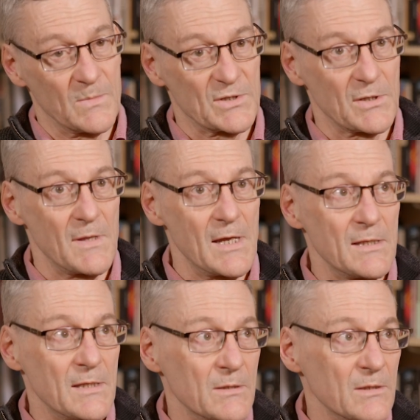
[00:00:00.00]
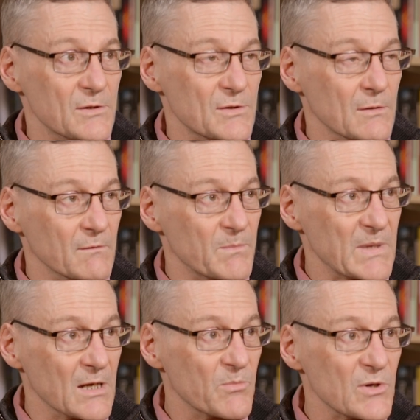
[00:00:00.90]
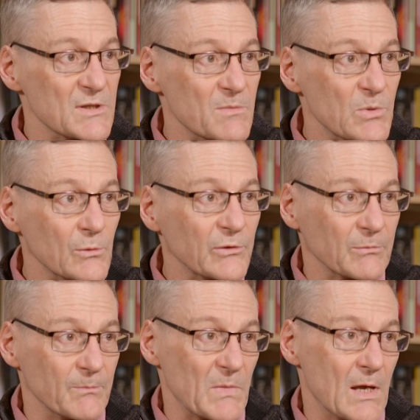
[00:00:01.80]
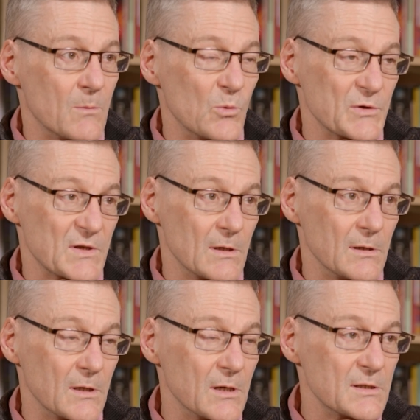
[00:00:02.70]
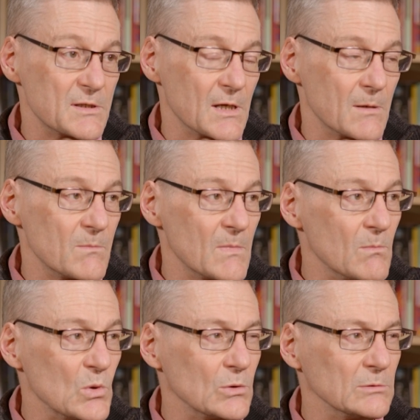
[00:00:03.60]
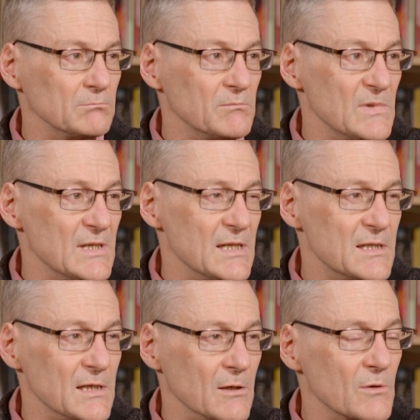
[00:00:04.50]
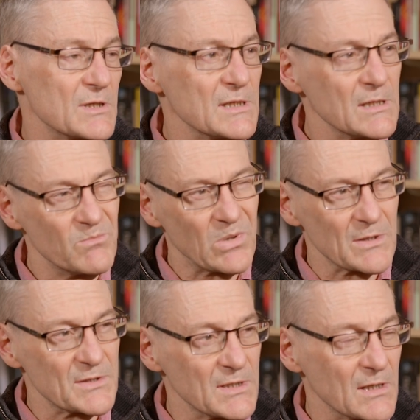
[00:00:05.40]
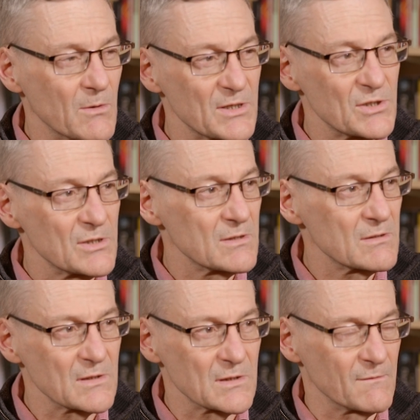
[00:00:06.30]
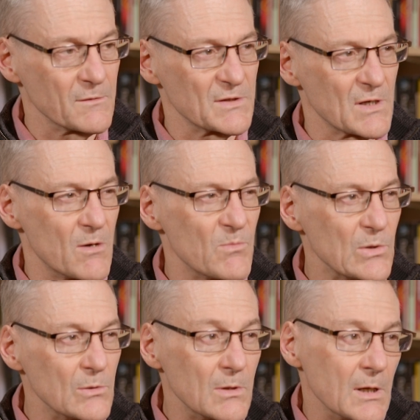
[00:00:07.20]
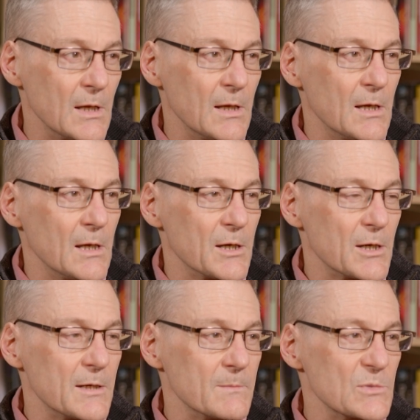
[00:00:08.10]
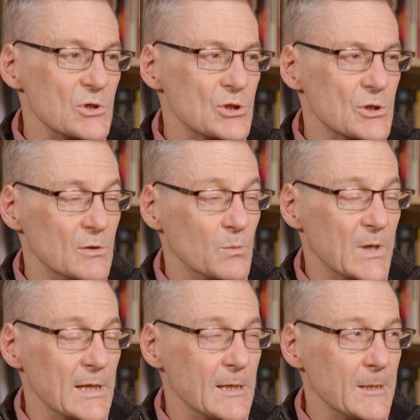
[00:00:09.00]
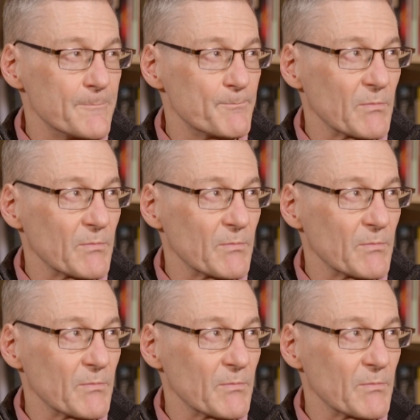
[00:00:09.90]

So they're the sort of big principles. We're also going to look at more nitty-gritty policy questions. For example, should we